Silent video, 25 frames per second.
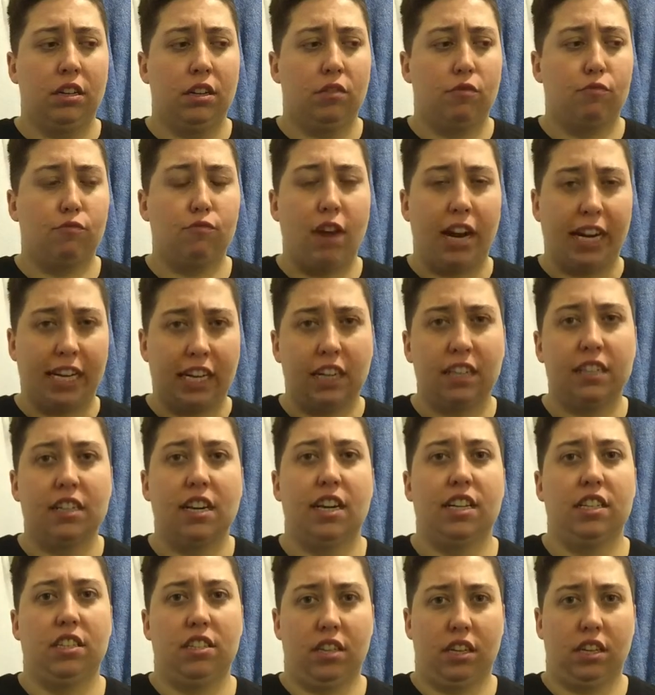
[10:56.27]

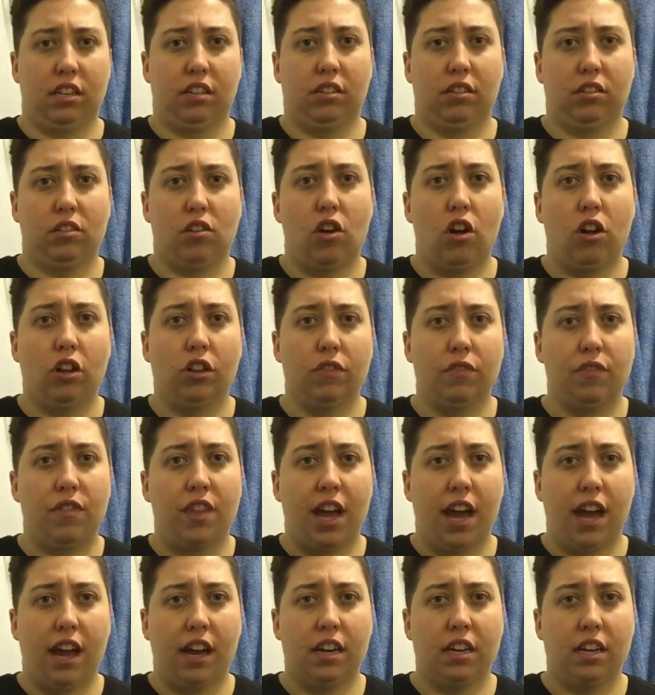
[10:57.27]
recognizing all of
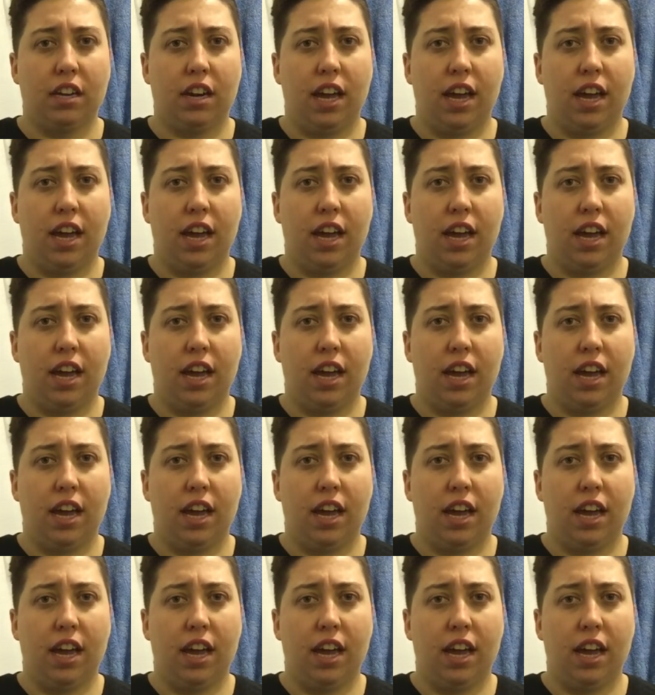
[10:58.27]
that.